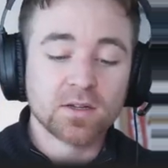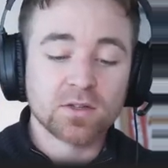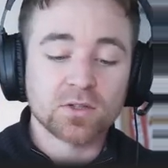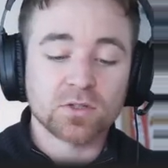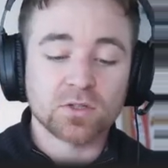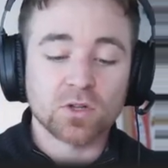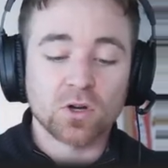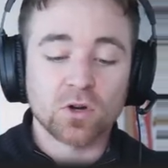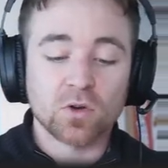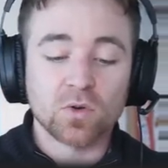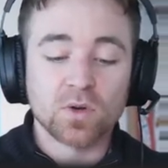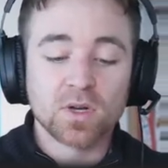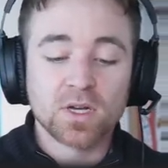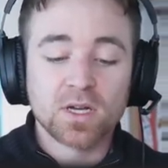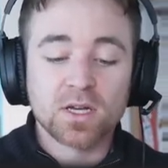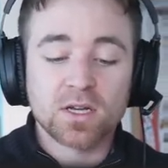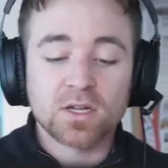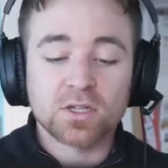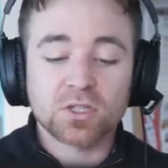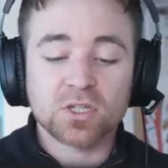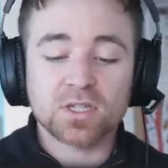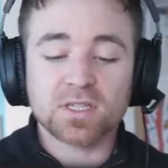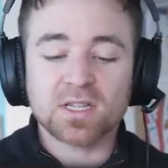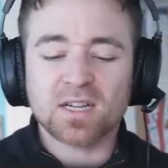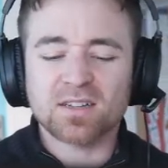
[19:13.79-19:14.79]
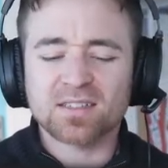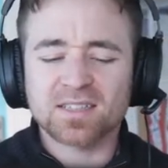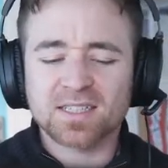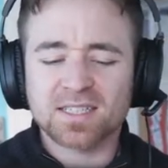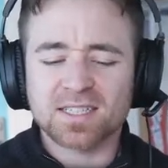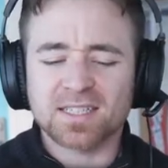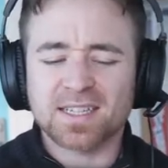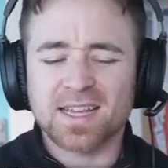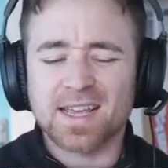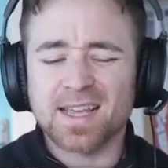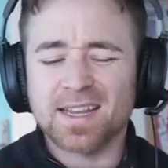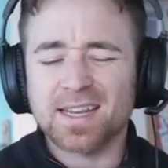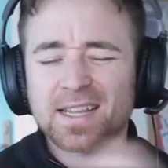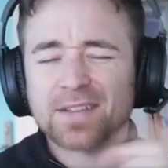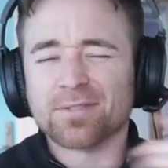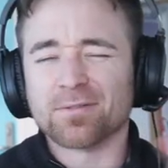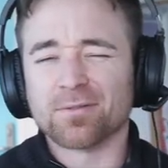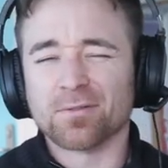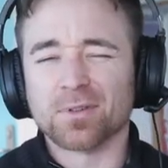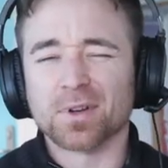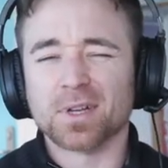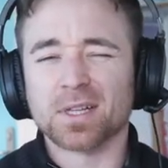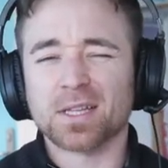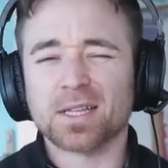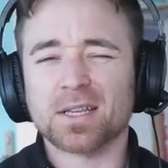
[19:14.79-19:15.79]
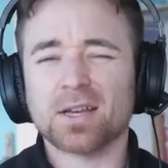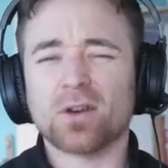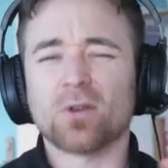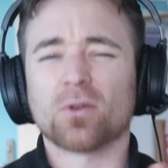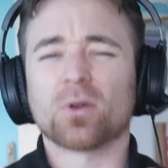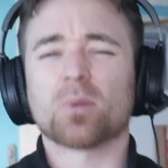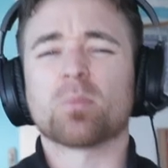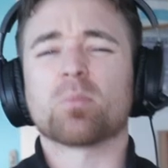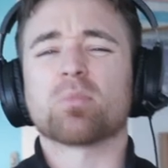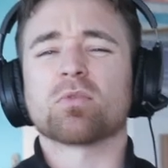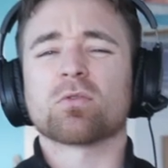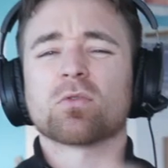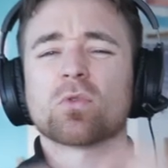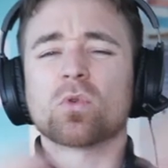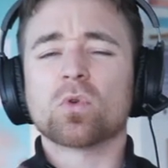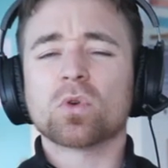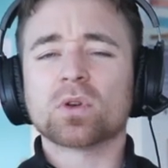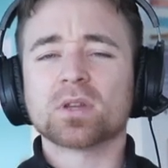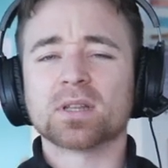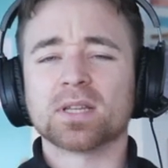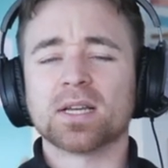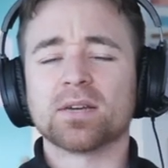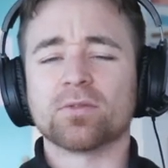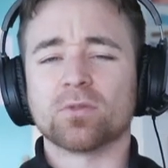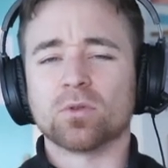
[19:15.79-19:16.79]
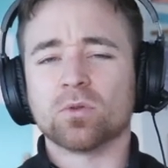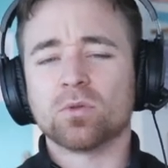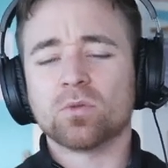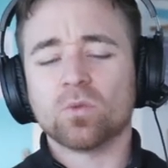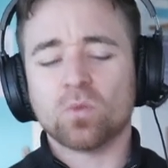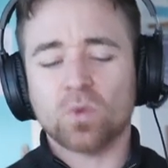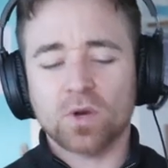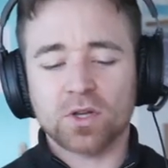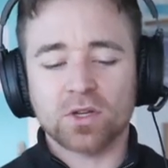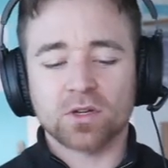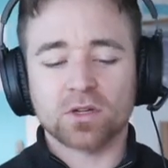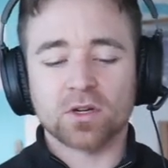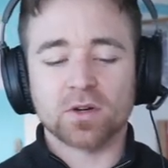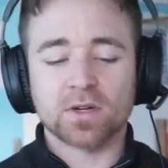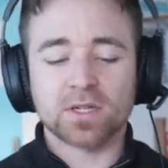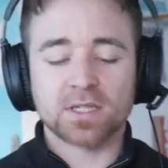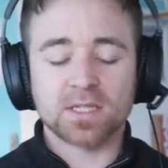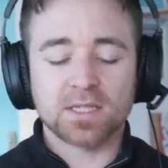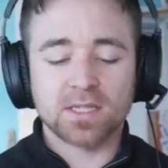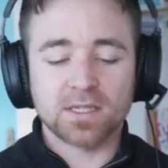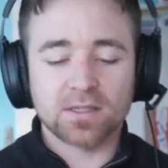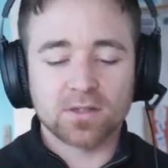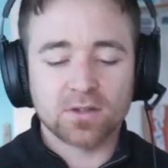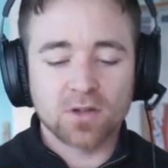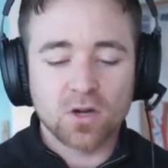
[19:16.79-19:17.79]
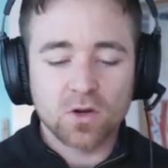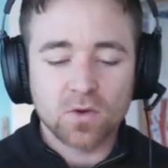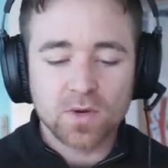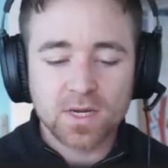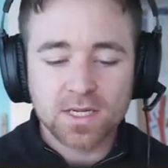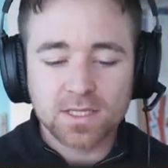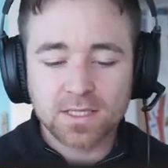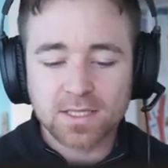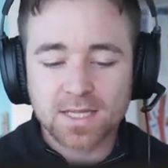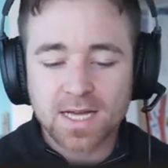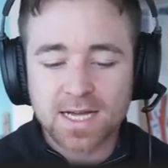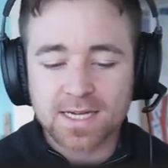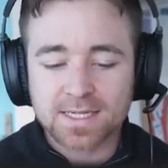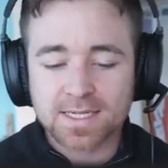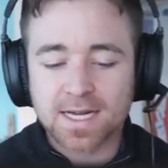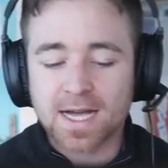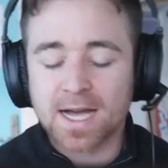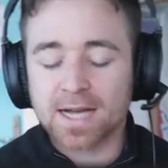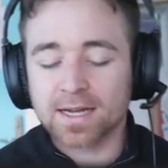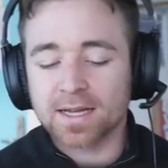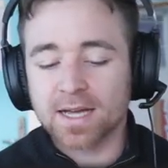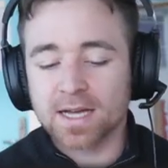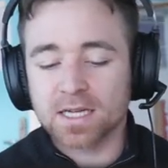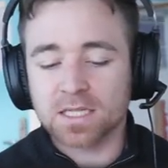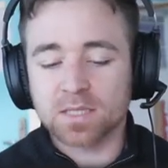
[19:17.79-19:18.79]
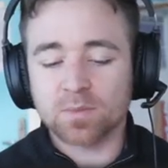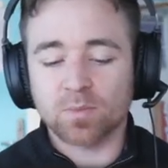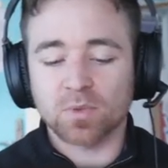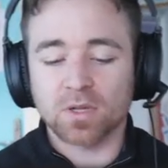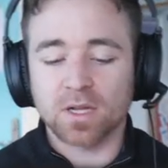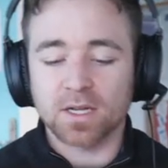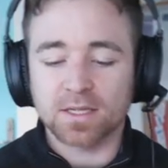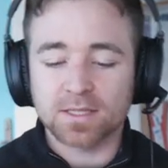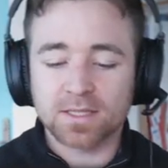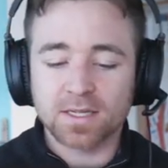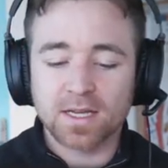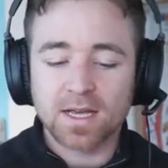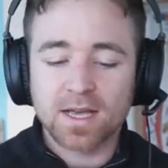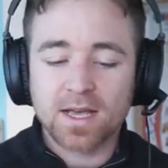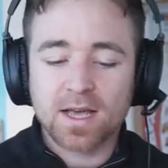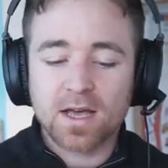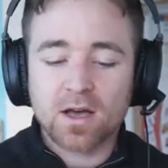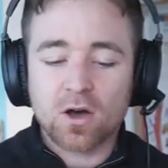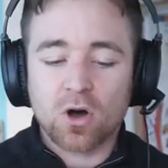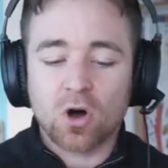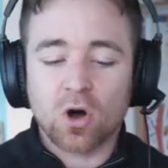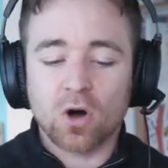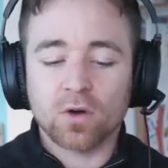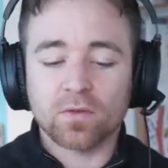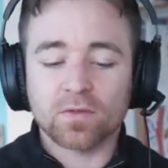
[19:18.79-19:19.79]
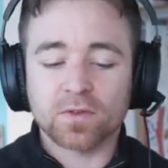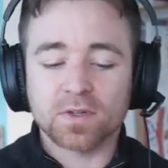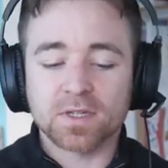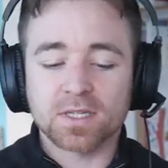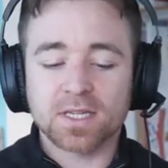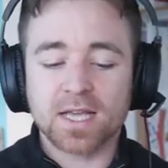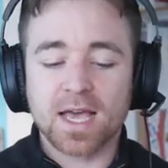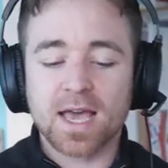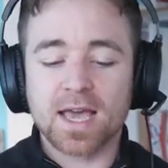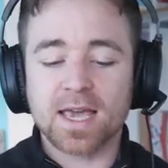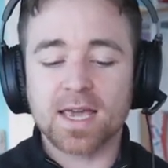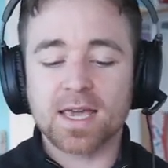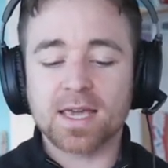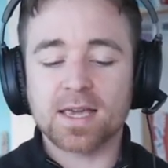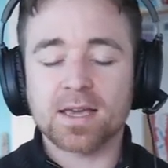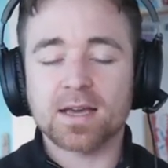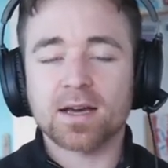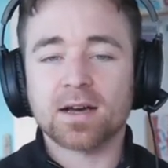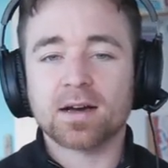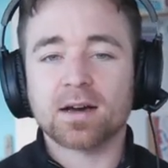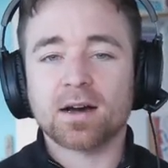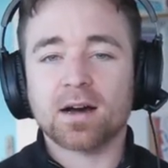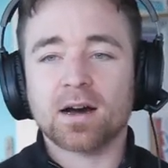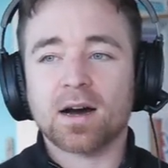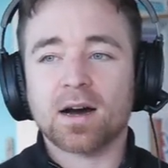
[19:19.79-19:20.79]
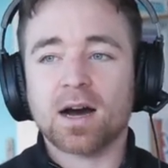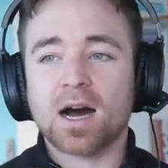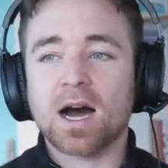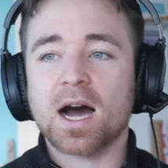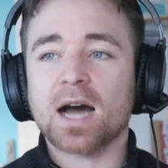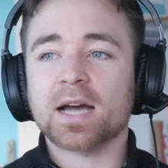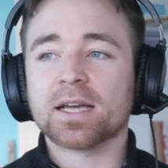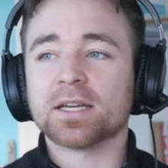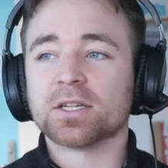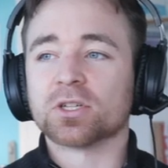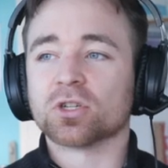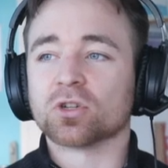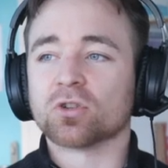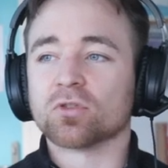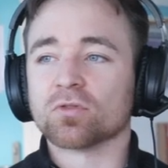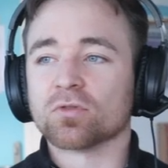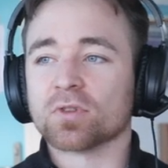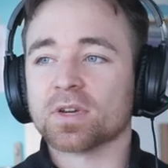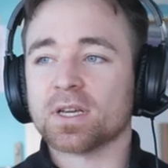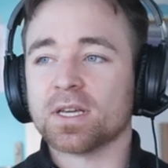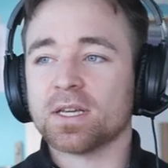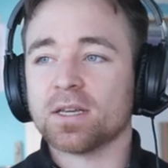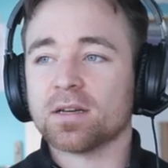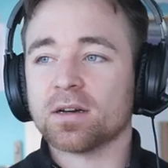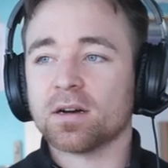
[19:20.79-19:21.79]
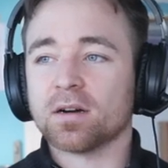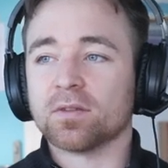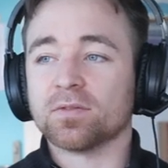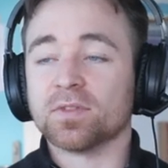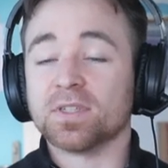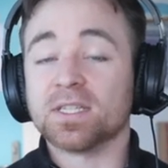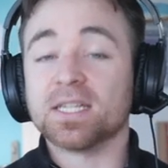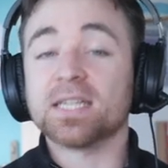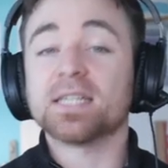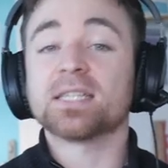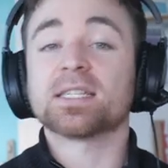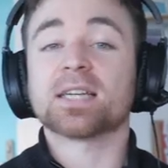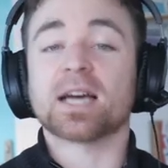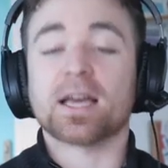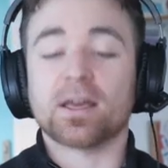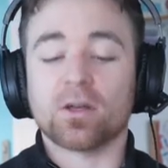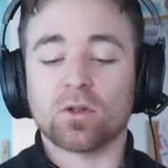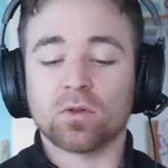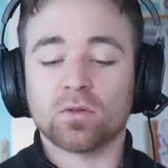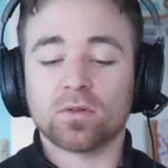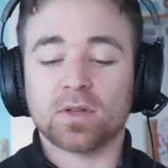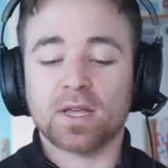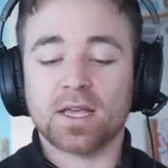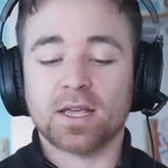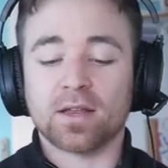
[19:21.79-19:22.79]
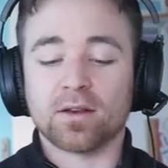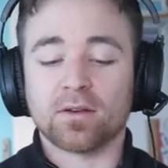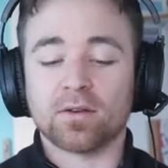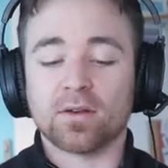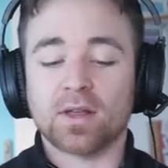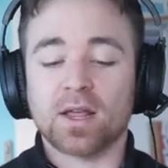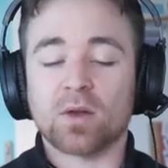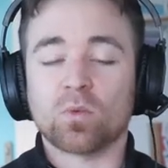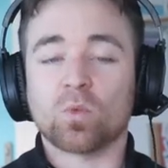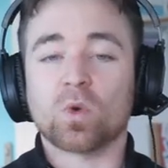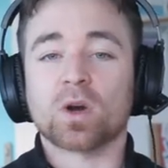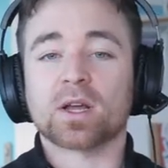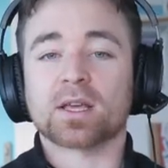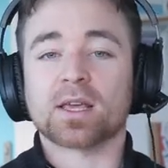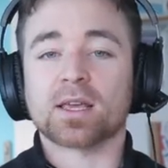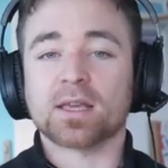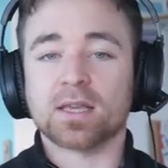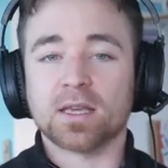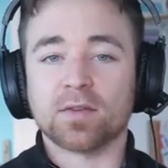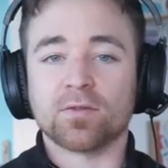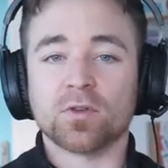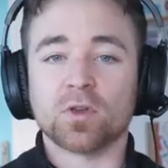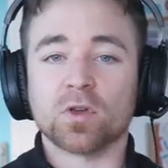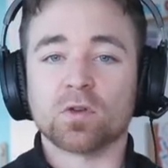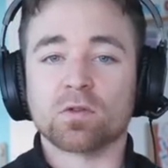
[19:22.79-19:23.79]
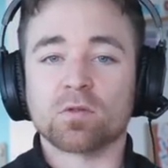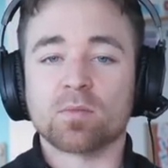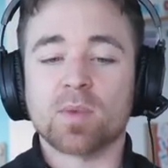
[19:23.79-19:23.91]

So just understanding really on a broad level, what you're going to need to know is that TACACS Plus offers a higher degree of detail in, in what it can give you.